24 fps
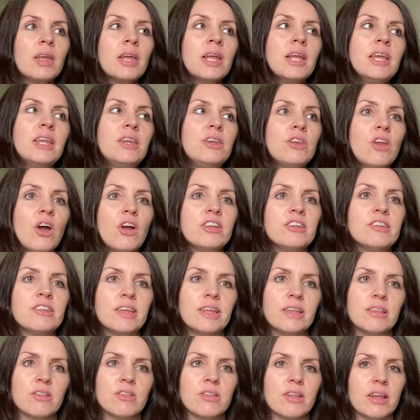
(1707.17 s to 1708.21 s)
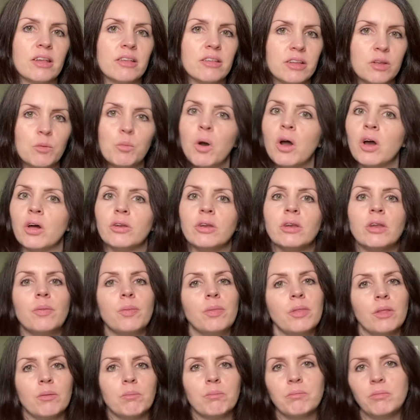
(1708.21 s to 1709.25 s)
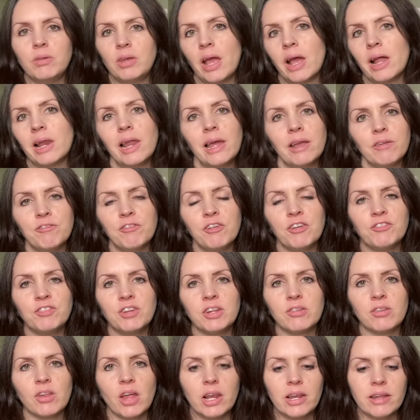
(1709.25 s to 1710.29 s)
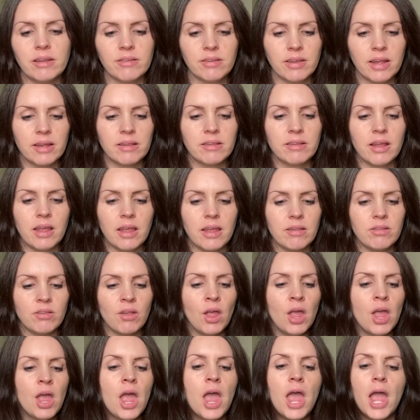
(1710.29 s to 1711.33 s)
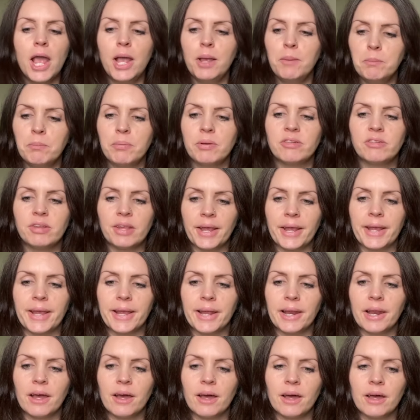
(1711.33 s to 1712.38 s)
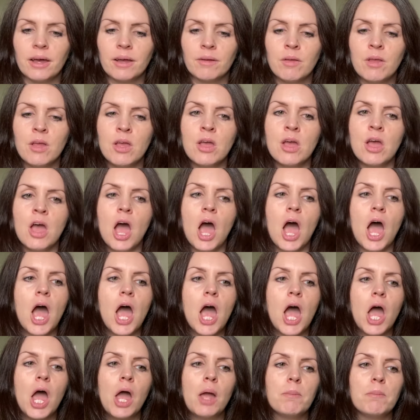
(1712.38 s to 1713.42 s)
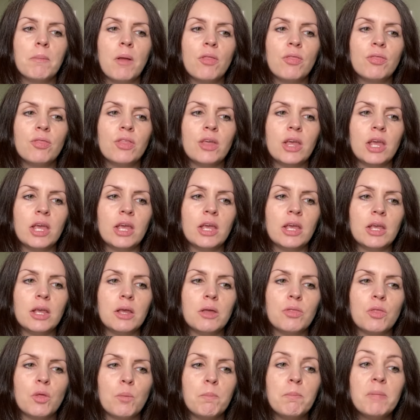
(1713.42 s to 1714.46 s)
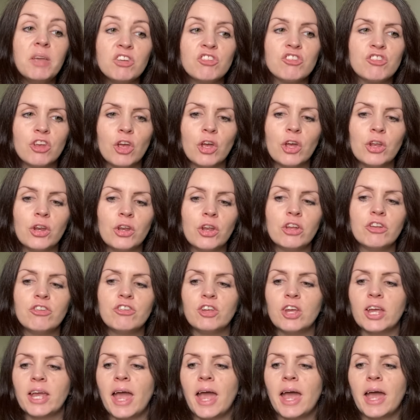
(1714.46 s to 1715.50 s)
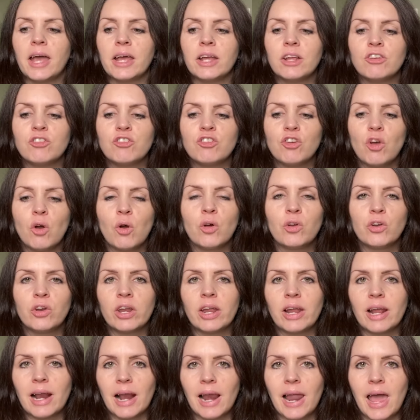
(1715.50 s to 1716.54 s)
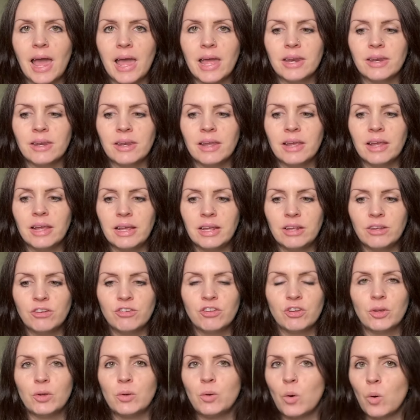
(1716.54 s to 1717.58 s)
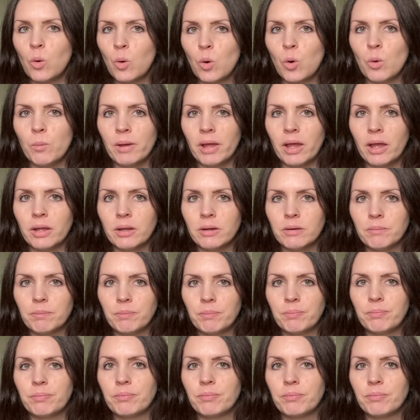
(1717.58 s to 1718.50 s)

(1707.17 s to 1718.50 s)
in 1961, in the late 50s, early 60s, in particular, the mission to get John Glenn into orbit